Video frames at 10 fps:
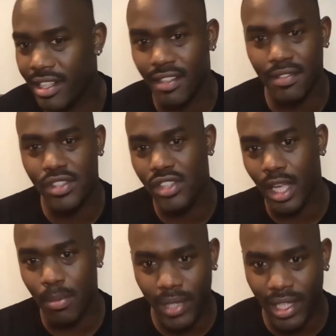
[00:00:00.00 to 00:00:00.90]
of
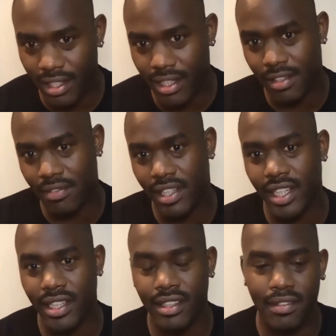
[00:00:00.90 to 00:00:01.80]
shape right there at the
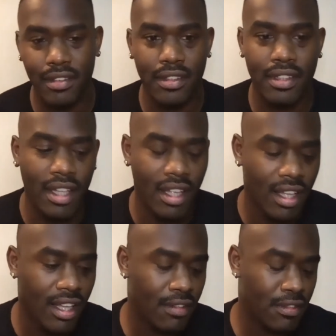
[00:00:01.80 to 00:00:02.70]
very end of the, mm
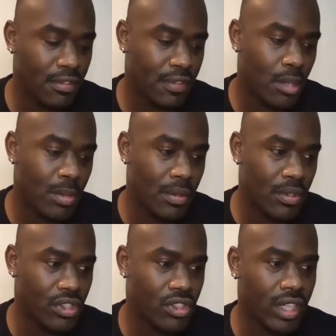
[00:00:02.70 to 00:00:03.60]
-hmm. of the mm-hmm. film. I
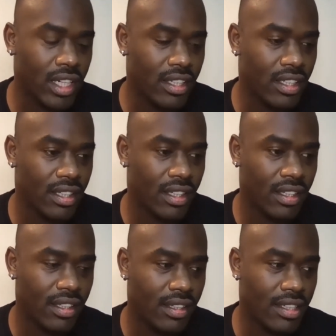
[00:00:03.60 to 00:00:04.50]
was just trying to,
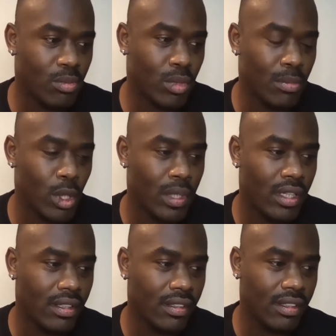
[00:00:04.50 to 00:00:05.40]
that's one
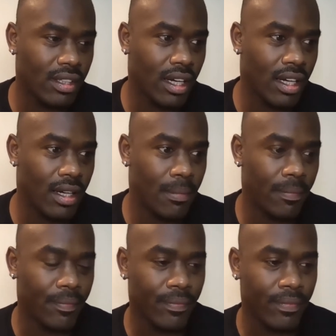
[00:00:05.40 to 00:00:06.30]
moment um,